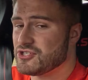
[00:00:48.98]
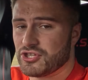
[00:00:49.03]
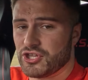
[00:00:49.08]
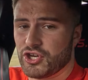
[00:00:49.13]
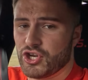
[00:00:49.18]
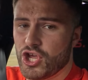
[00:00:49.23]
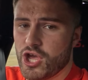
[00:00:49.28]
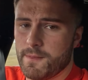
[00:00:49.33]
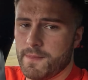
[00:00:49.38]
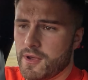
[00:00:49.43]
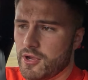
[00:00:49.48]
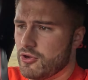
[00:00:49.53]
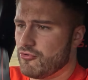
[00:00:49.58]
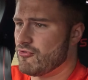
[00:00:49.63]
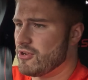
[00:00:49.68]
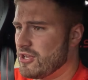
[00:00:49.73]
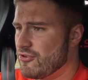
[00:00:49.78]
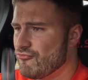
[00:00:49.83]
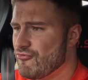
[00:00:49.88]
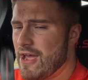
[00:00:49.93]
to the
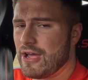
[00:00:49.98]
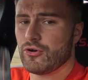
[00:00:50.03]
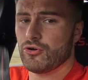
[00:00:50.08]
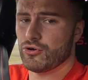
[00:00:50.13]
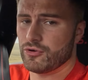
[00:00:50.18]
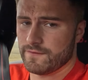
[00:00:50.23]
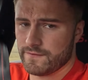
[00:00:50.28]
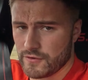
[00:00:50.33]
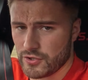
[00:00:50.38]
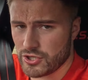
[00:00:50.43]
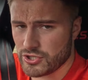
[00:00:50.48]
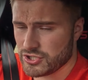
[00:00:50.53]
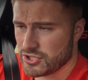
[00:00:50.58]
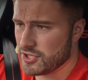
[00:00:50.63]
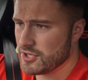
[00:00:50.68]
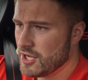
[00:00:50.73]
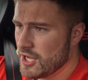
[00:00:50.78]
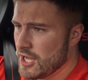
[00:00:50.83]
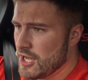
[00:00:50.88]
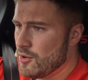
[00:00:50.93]
Nürburgring record
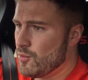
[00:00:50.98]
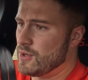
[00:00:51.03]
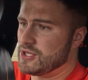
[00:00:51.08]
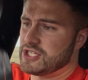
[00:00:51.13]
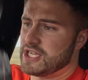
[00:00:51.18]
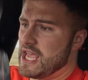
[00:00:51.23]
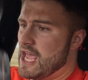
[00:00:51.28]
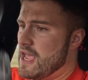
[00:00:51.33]
version, which